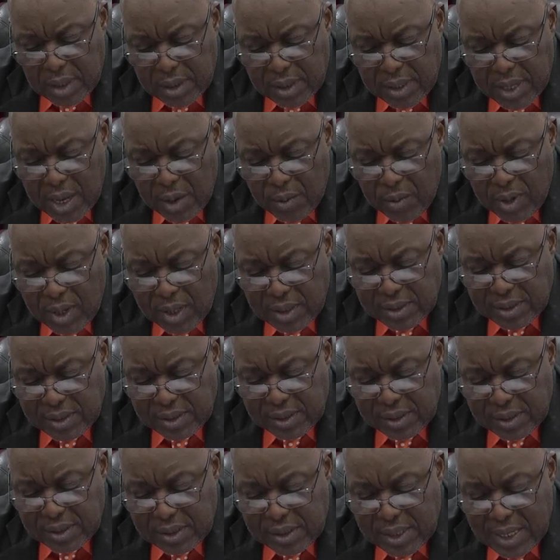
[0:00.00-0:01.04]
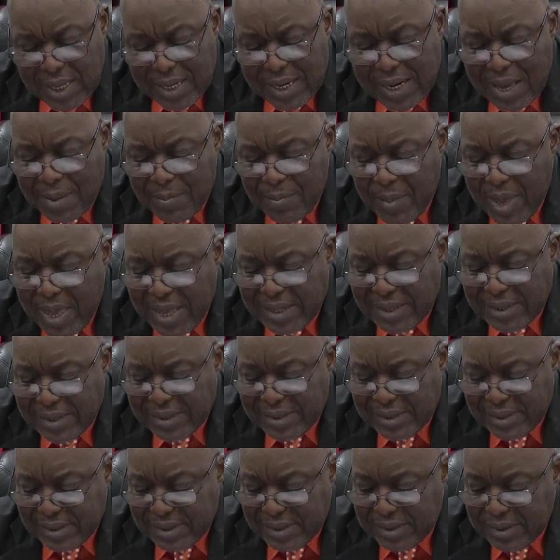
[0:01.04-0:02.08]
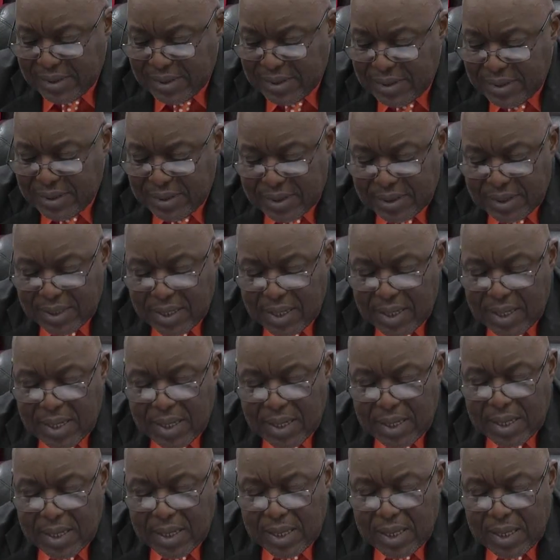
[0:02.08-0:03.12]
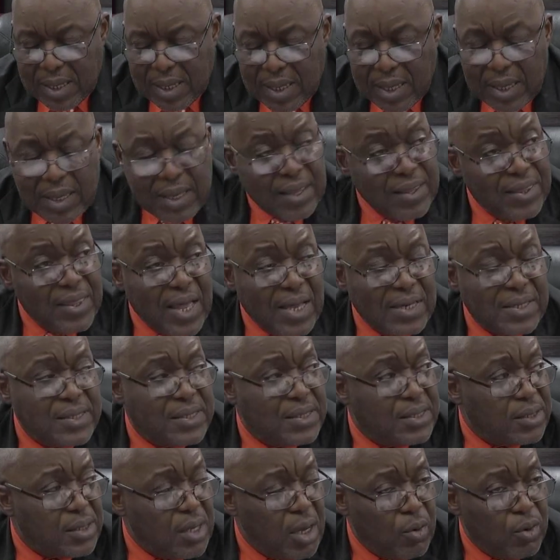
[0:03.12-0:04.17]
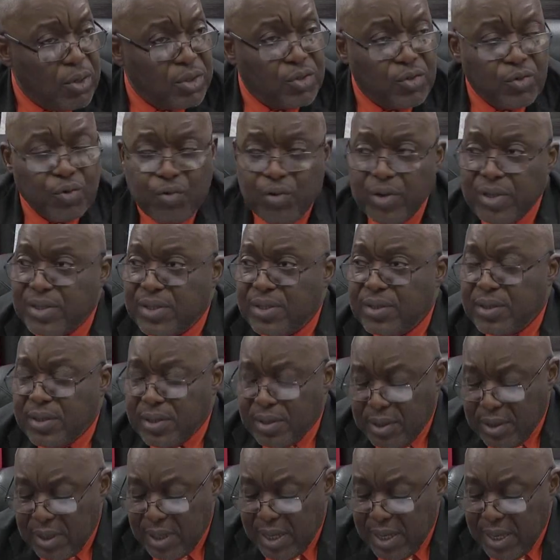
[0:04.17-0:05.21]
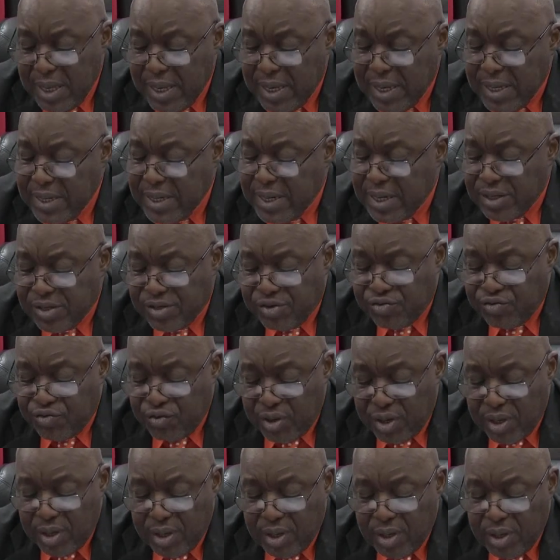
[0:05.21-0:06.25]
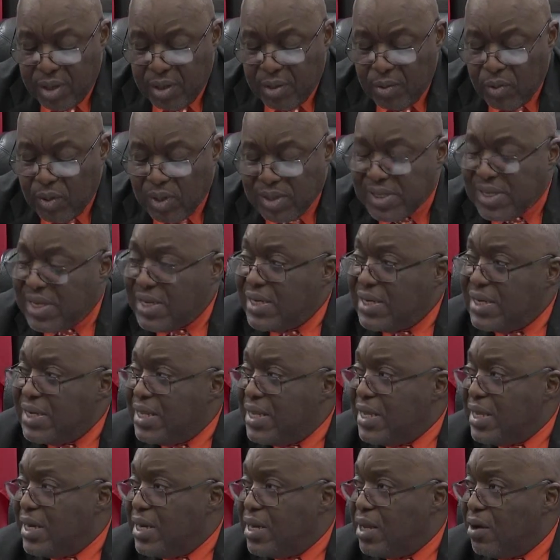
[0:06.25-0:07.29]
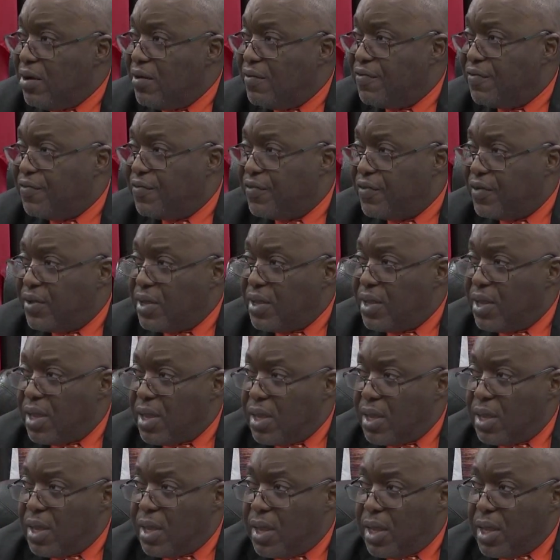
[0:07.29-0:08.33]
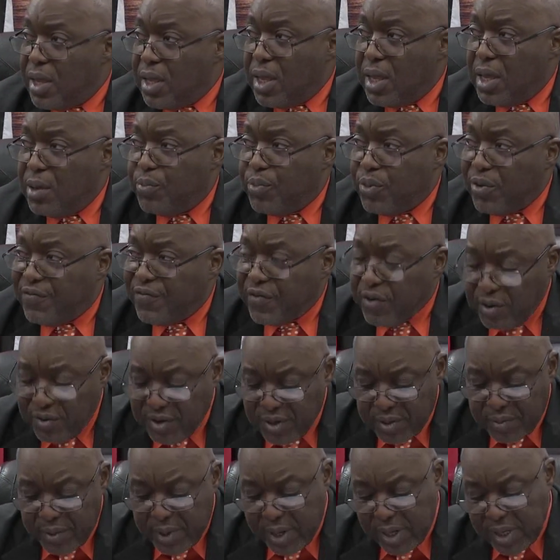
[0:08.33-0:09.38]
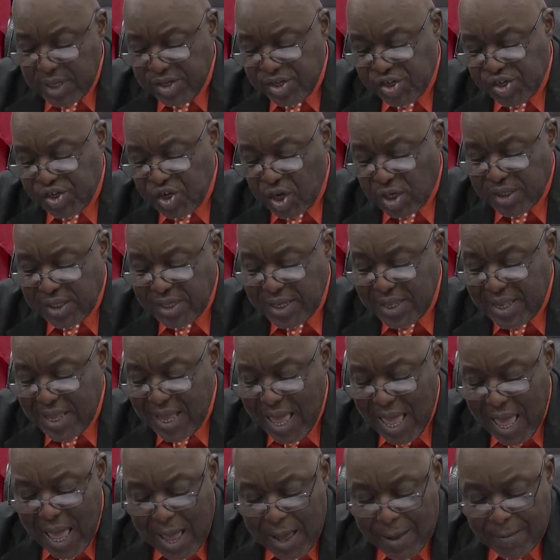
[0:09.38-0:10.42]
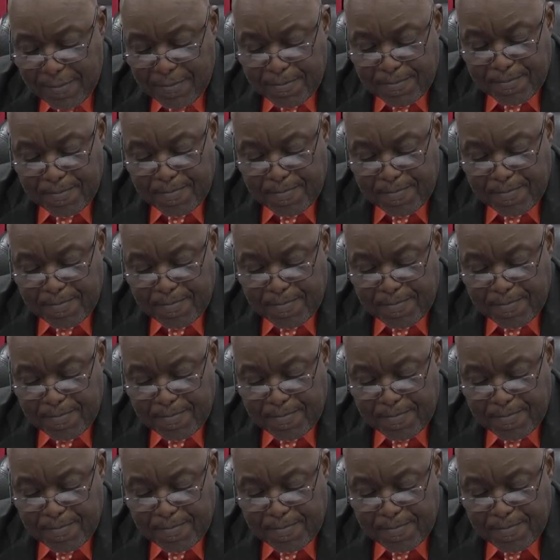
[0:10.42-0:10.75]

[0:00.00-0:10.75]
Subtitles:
there was a lament that our tourism industry was in need of a proverbial shot in the arm,